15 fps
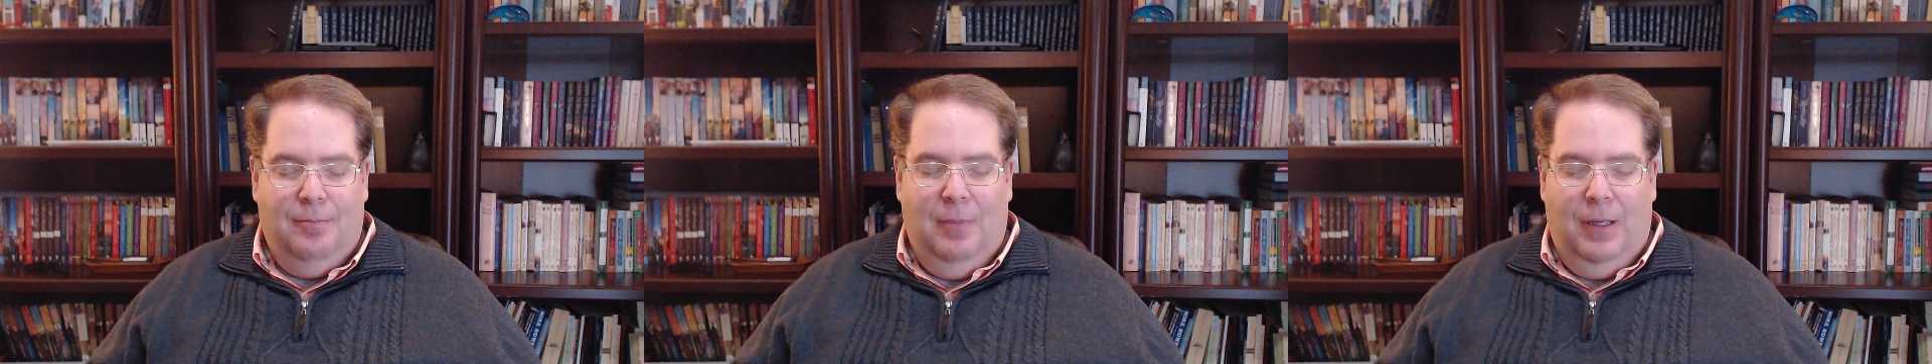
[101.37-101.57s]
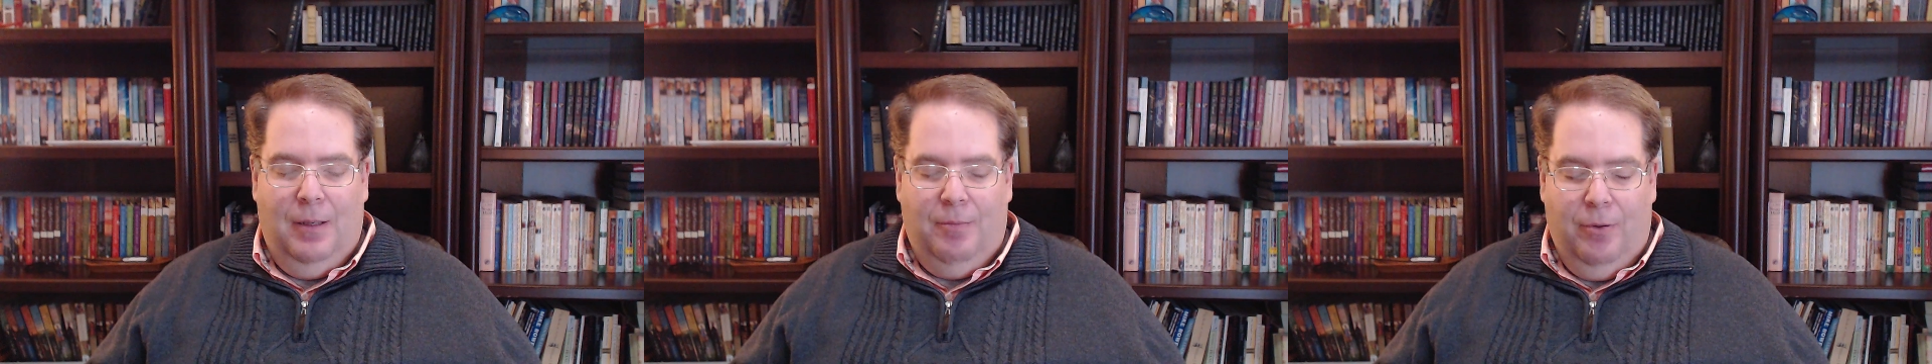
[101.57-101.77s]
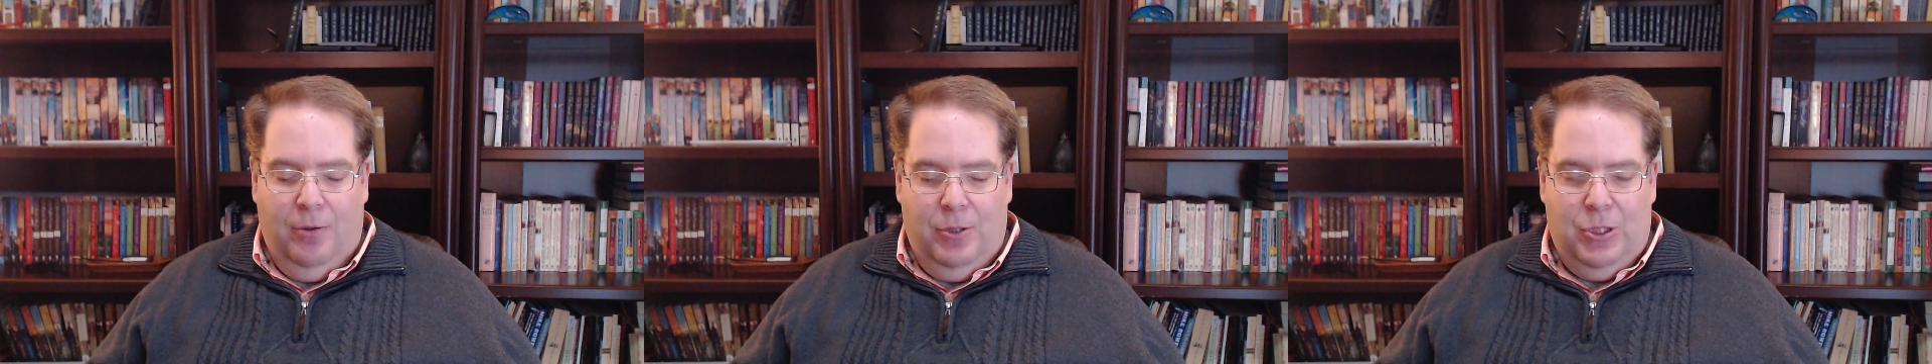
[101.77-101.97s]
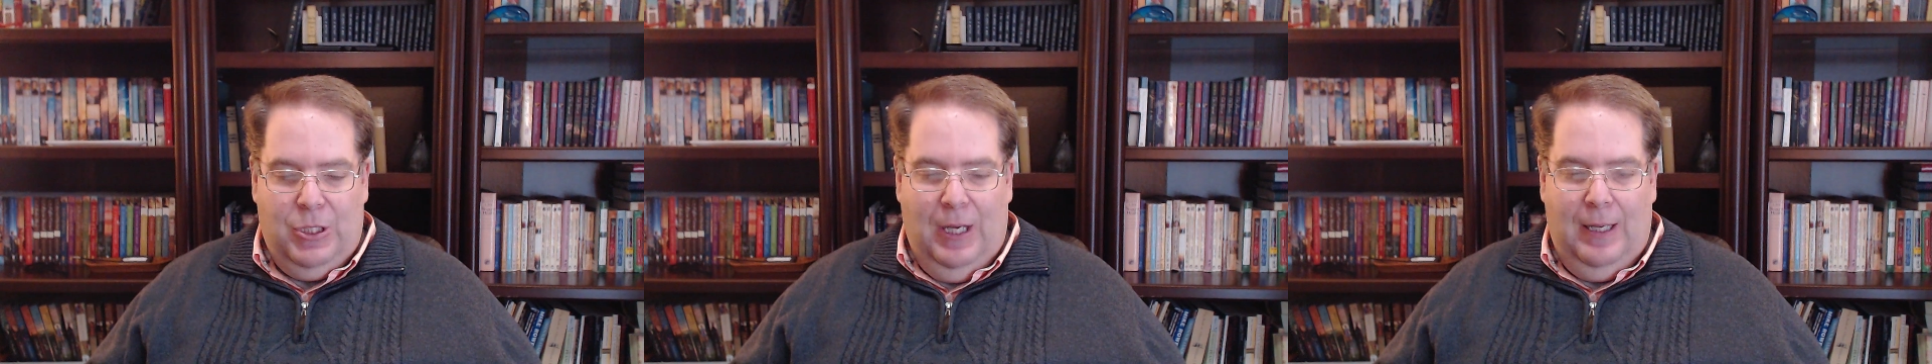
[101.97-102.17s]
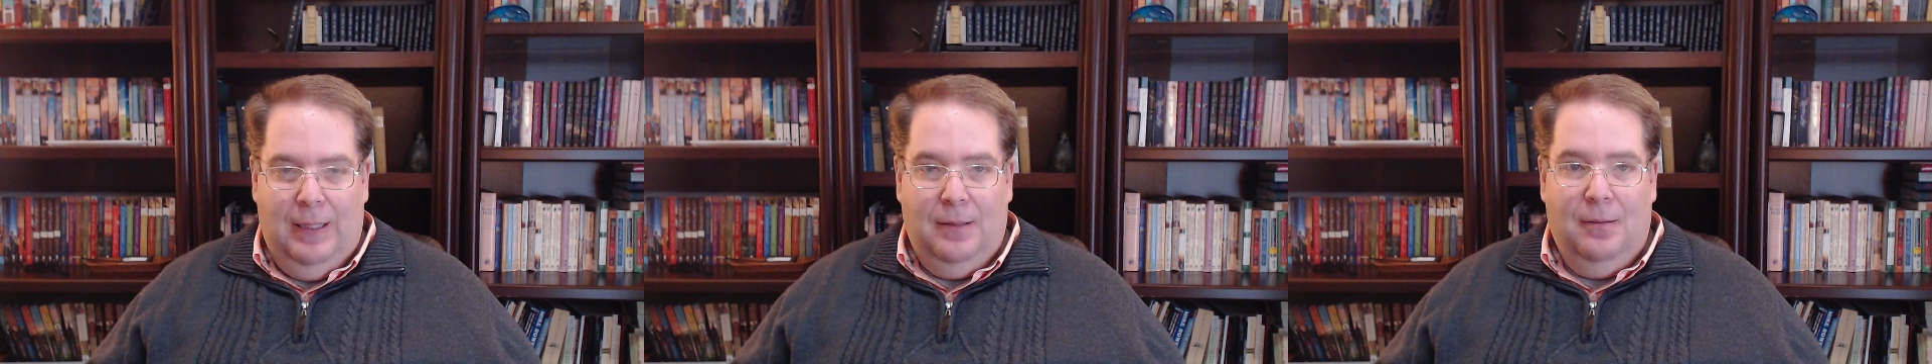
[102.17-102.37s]
but
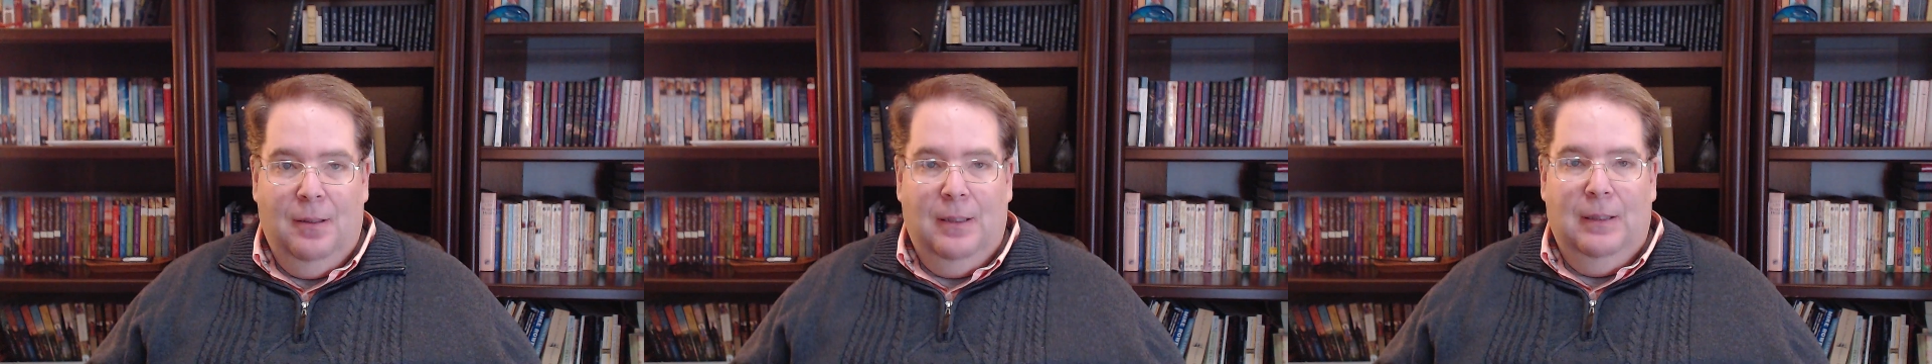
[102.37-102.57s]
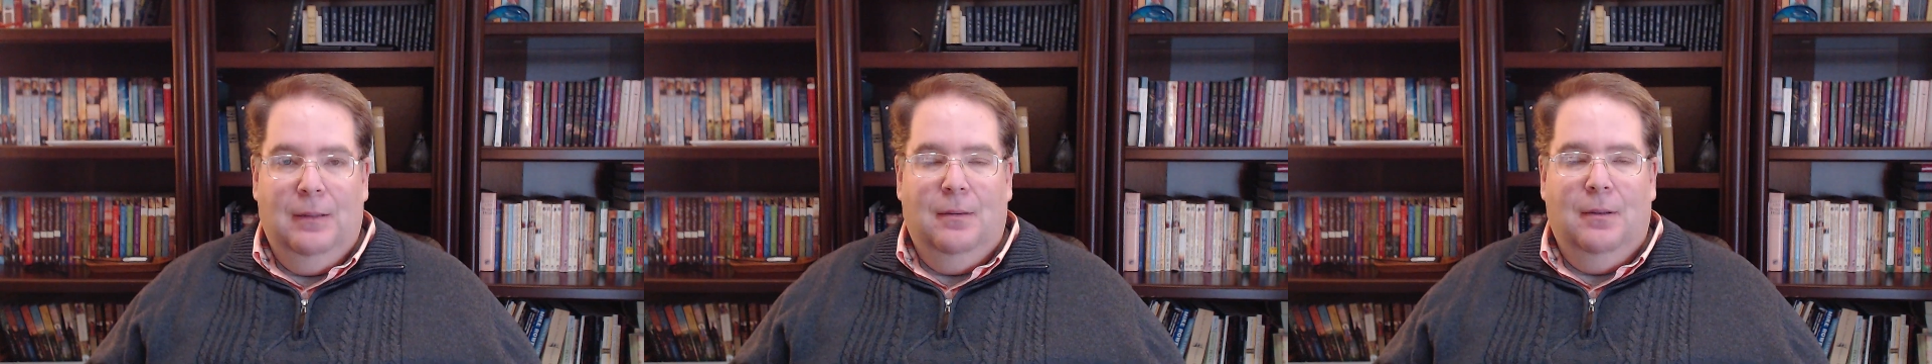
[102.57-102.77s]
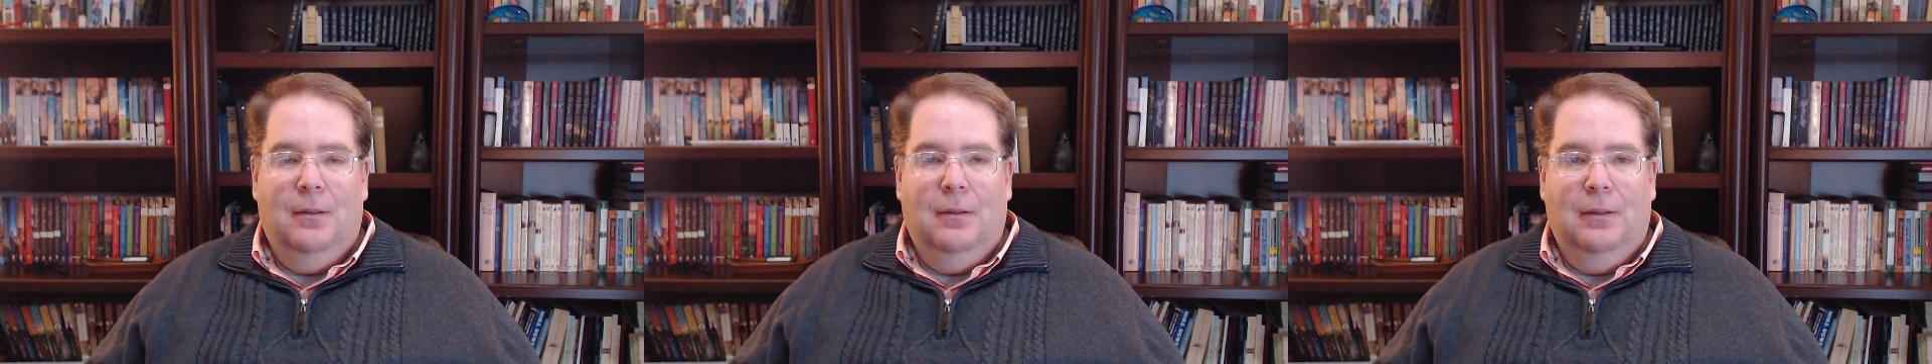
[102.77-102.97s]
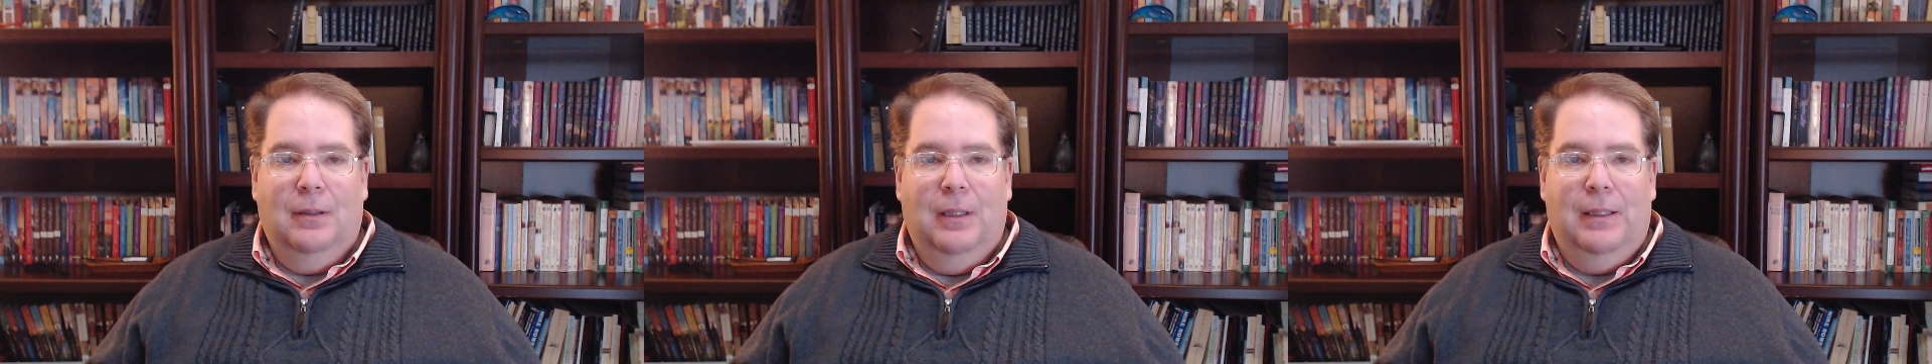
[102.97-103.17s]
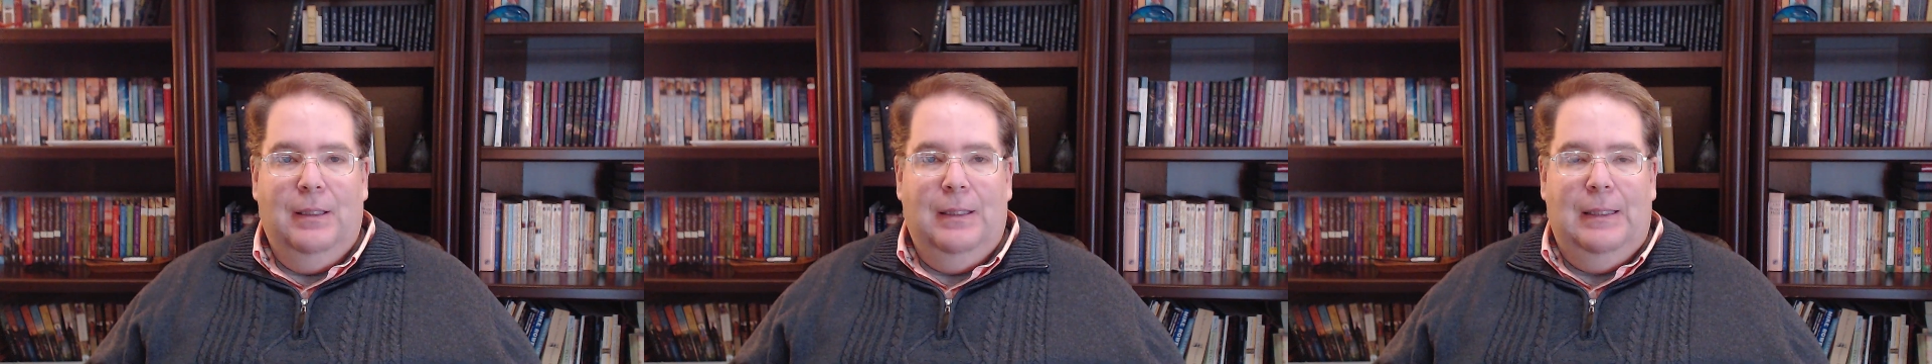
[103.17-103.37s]
appreciate
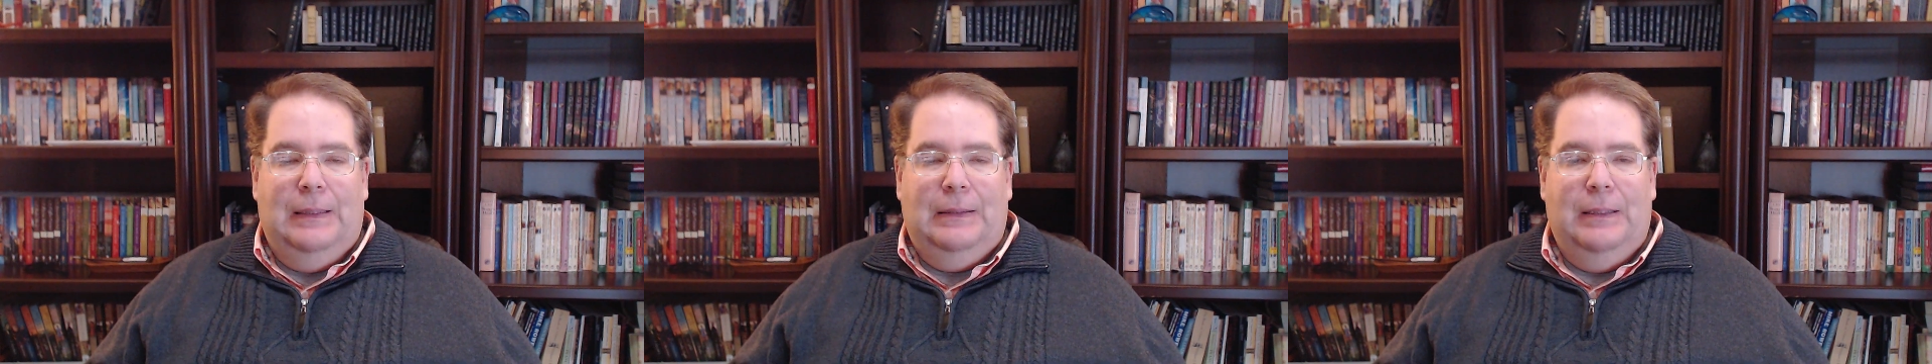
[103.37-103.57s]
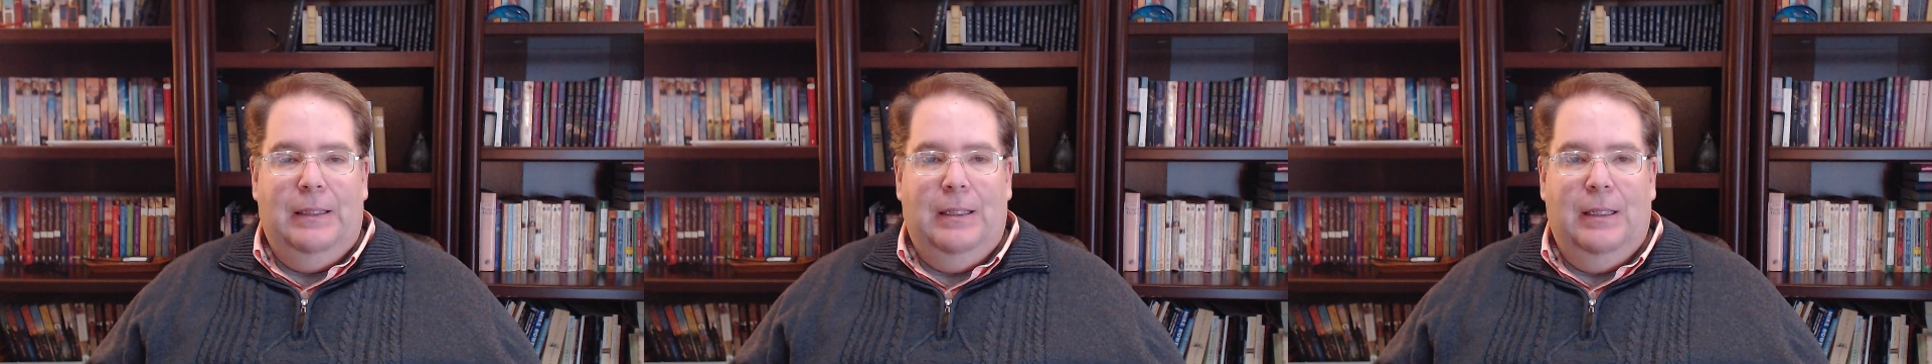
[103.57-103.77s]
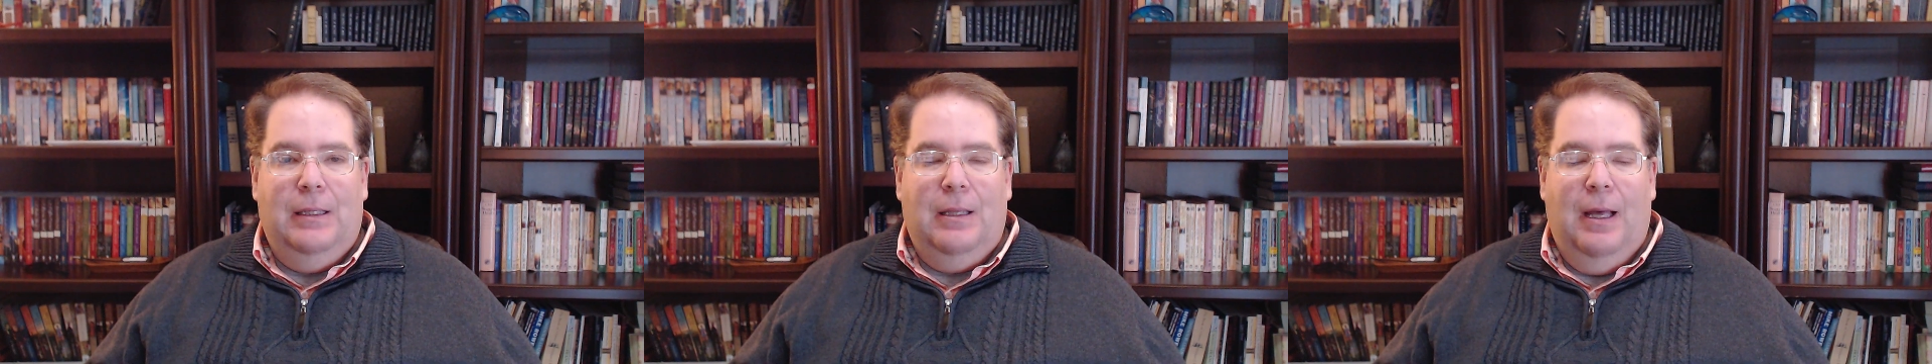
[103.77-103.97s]
Lee leading